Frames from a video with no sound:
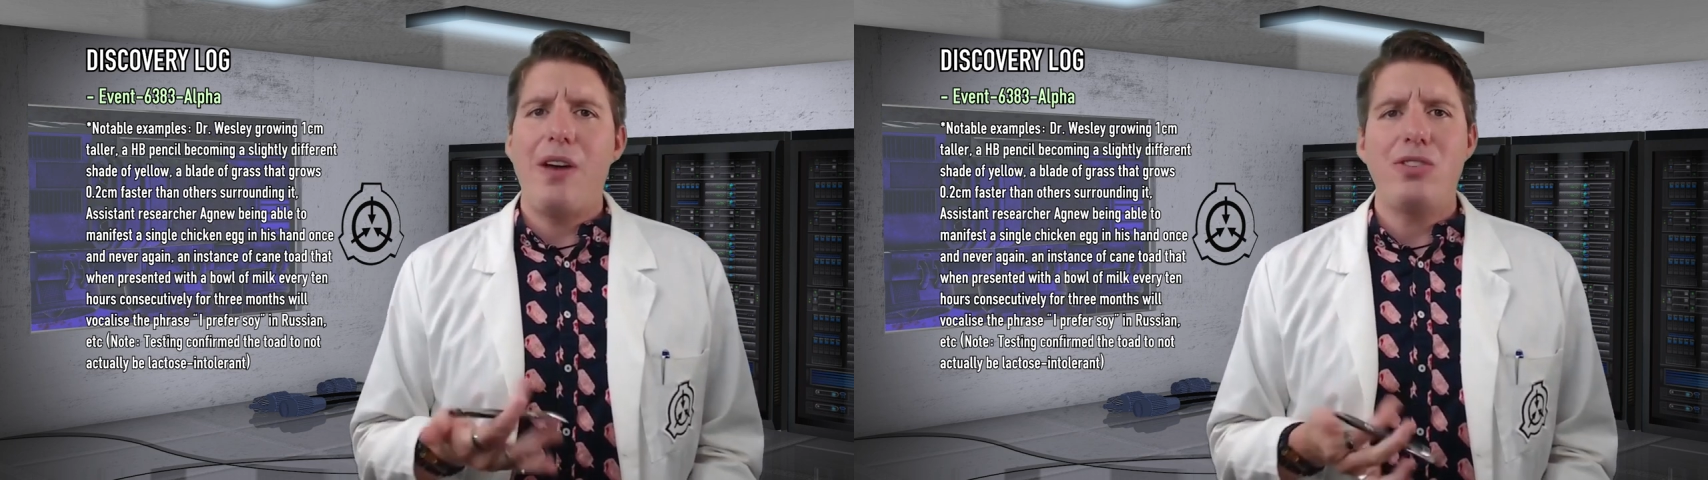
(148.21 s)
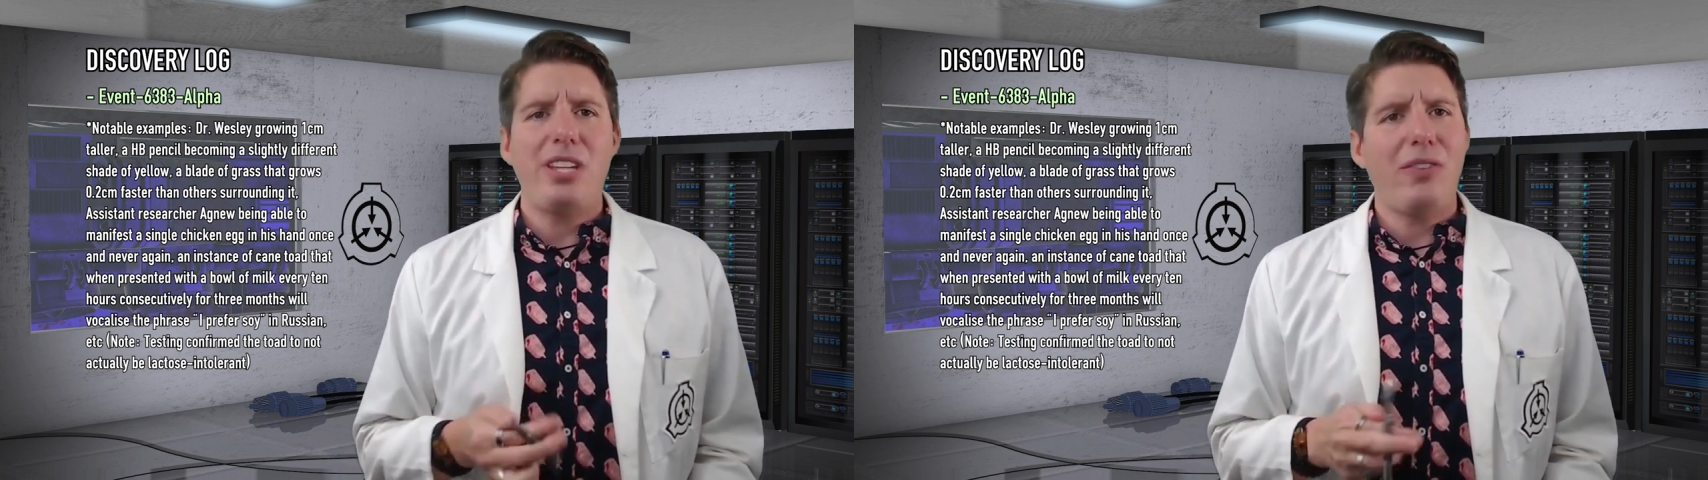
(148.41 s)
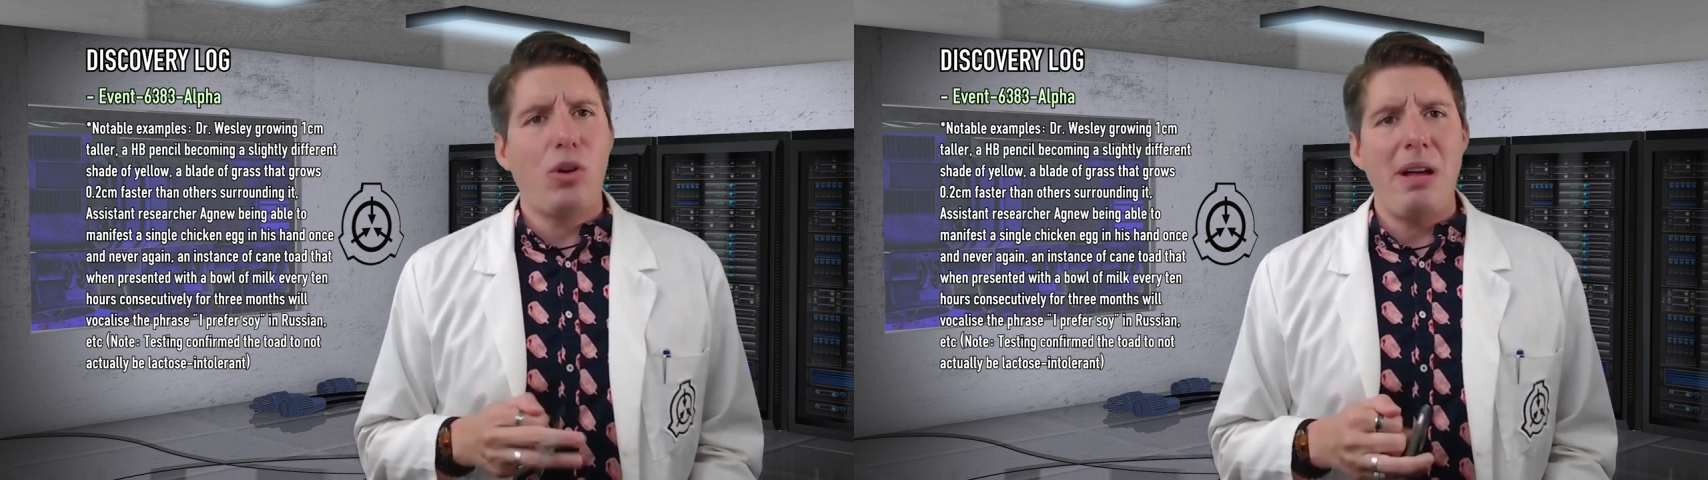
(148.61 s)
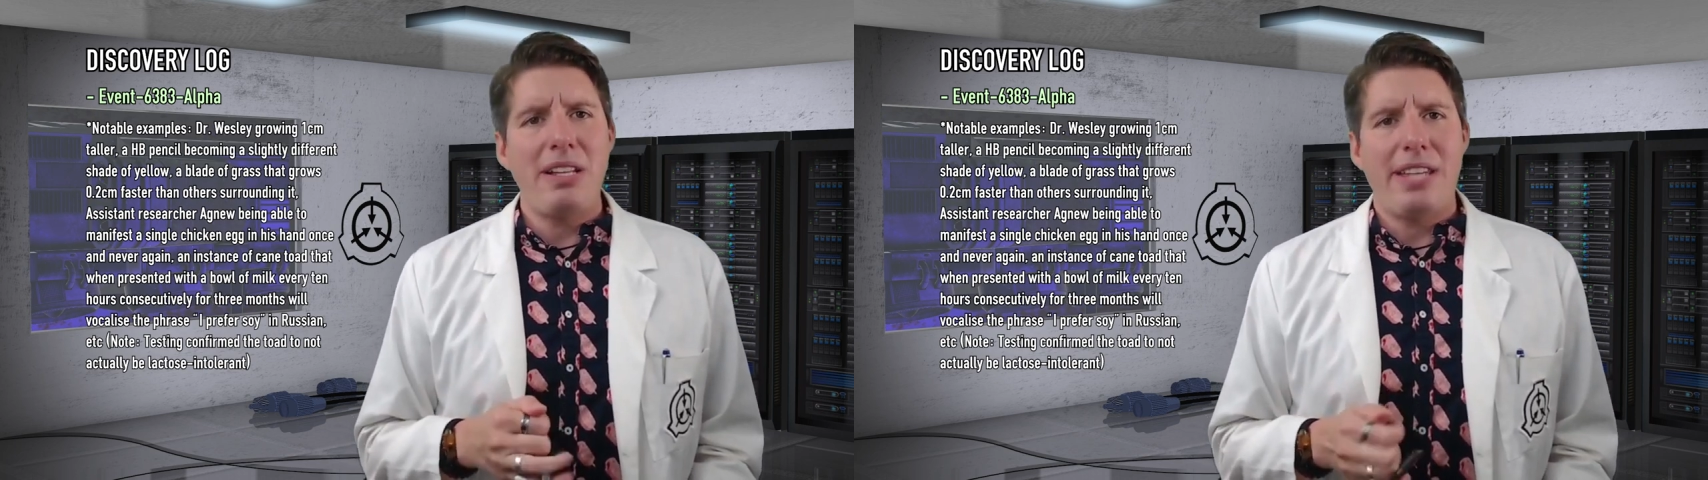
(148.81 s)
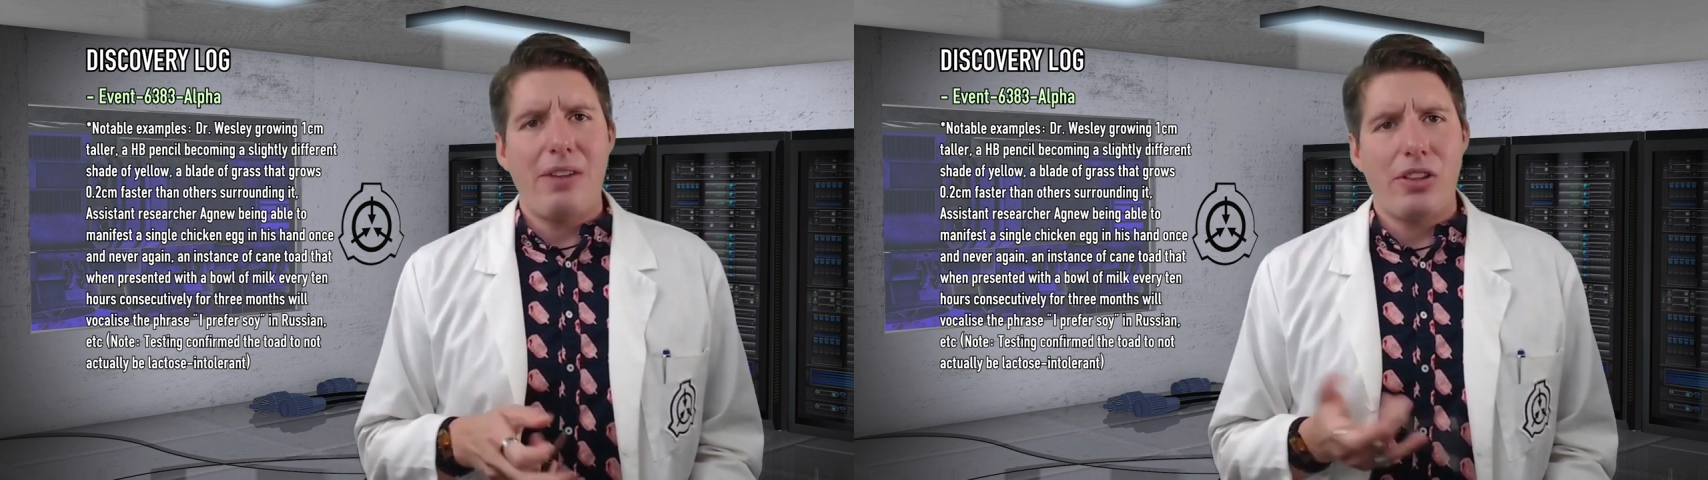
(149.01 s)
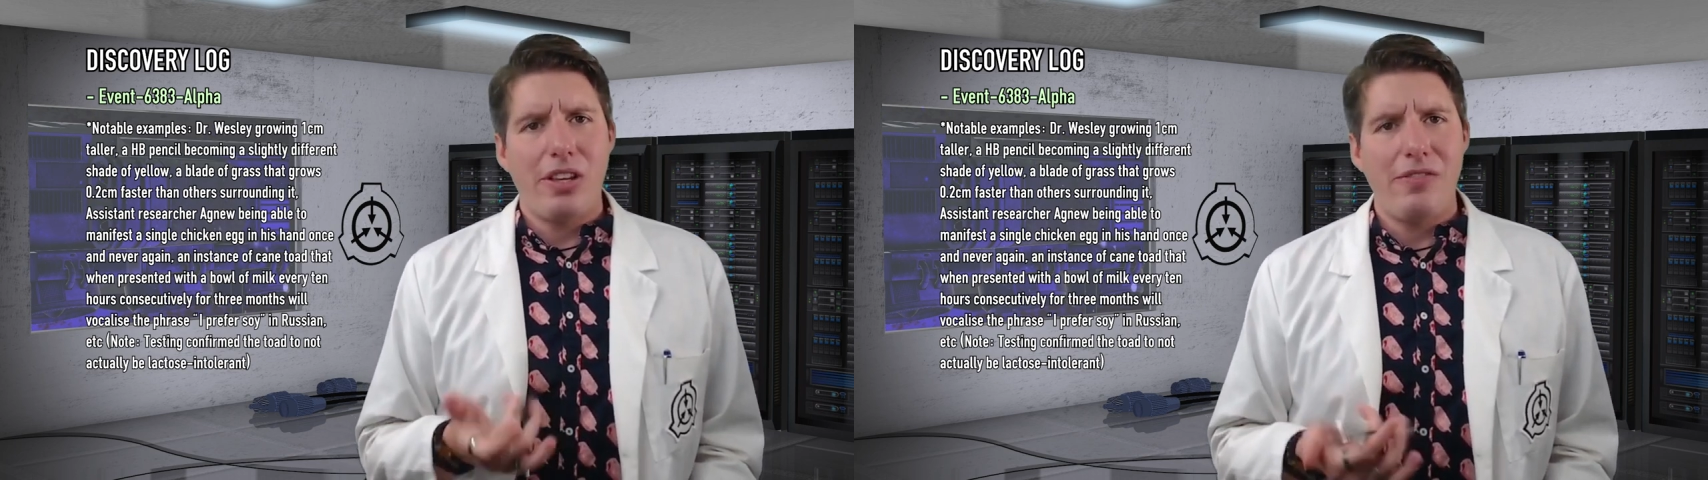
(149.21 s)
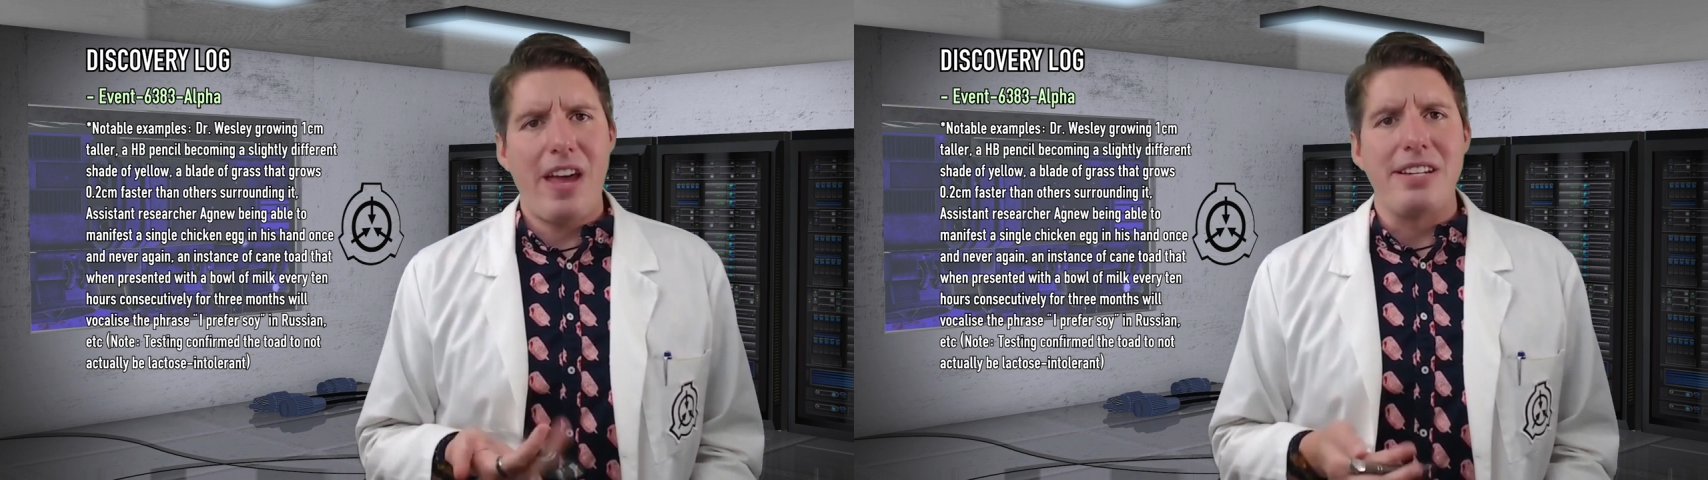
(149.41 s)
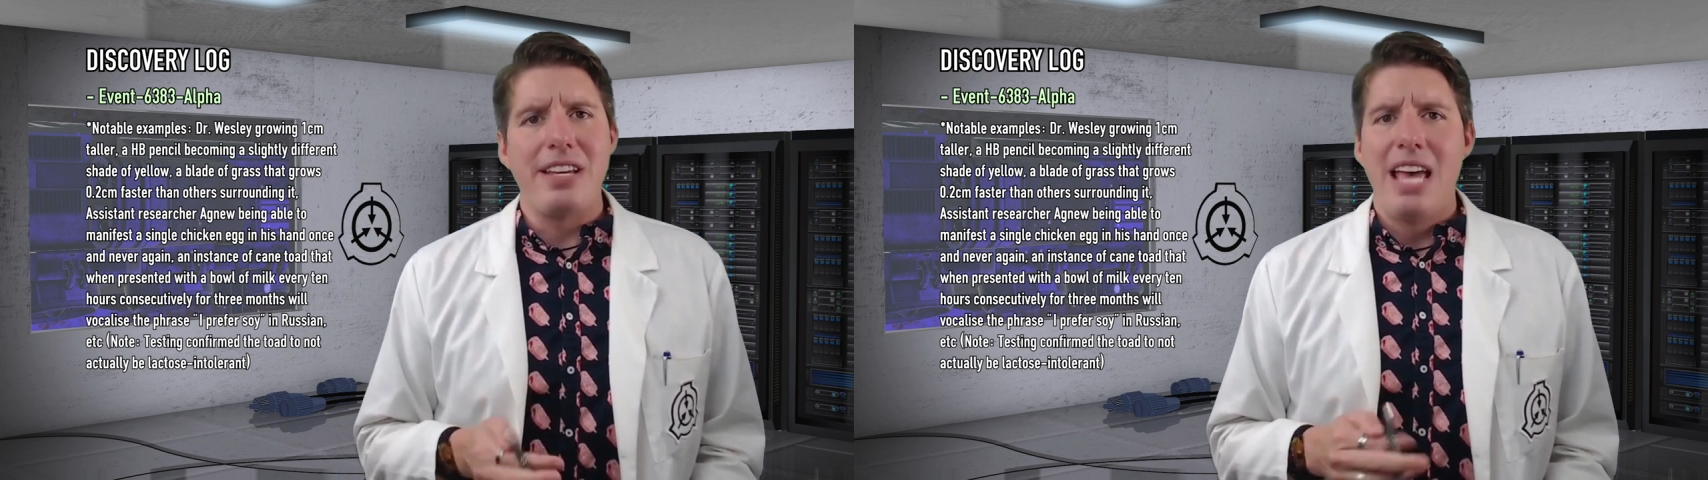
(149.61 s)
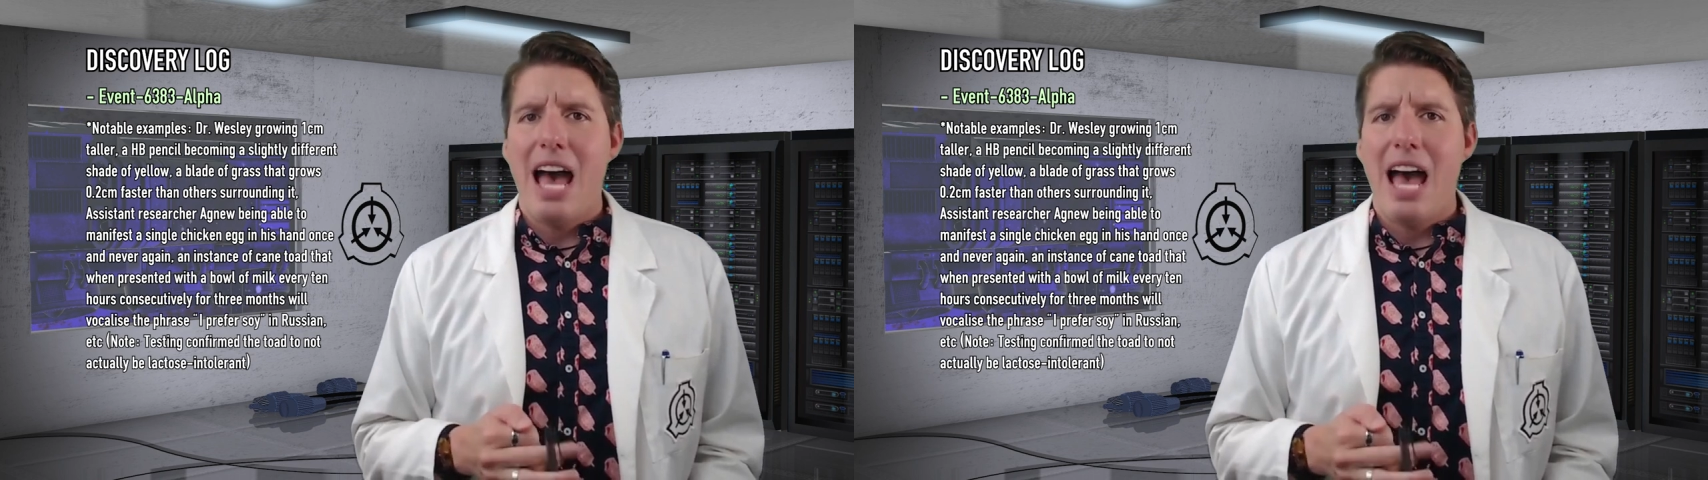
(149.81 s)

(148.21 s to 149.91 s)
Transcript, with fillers: found several months after the event,